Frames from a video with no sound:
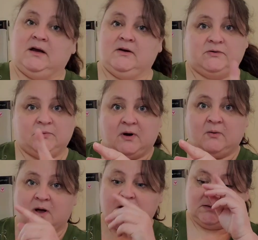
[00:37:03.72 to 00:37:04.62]
Here's where
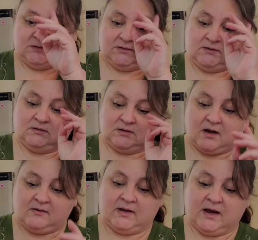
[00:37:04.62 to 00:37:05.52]
it was.
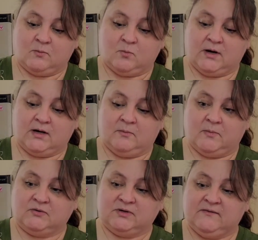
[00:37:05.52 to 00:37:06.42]
I only had one little
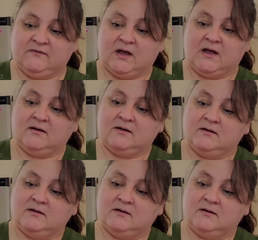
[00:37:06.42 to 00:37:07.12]
motif done.